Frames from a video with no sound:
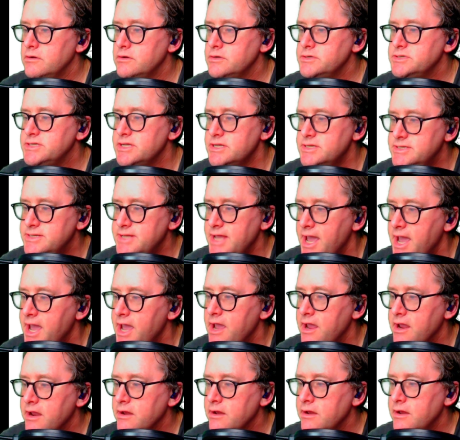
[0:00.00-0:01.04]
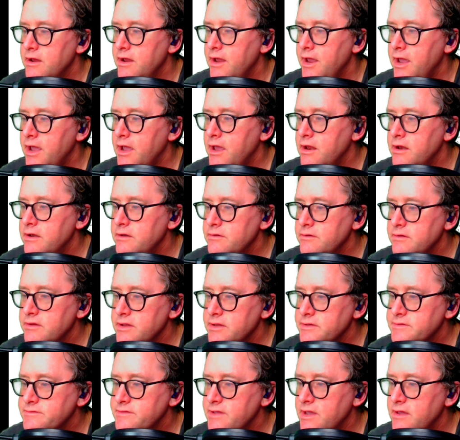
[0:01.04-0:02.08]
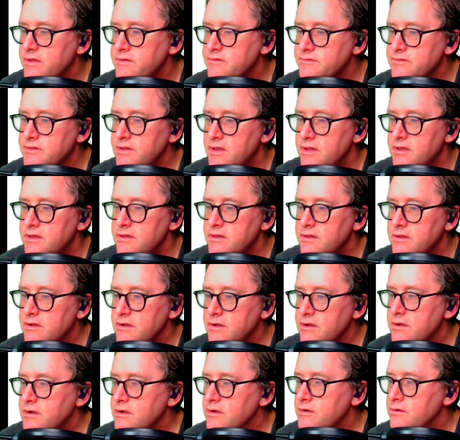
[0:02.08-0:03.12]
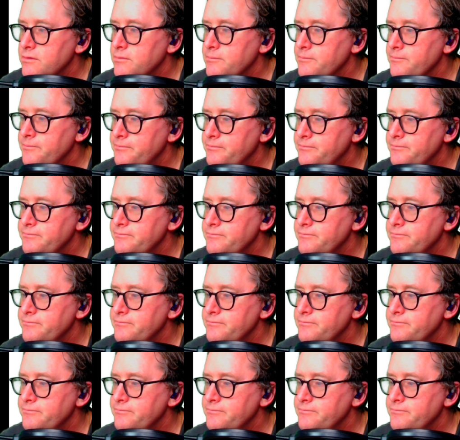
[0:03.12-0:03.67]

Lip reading: today. And it says the